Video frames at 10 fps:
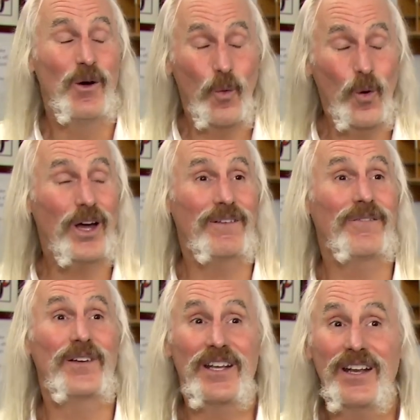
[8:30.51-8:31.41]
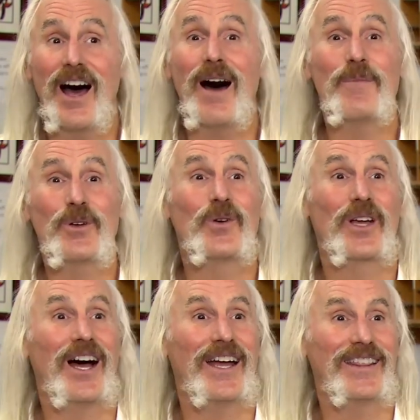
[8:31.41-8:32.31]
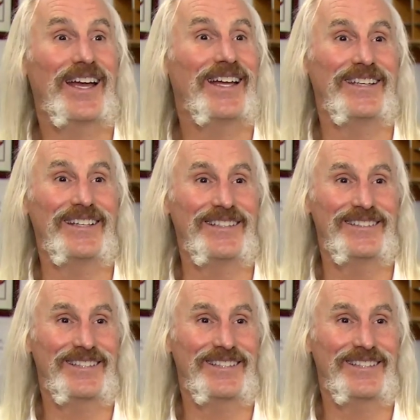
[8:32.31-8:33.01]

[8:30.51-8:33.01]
what a phenomenal guy that is.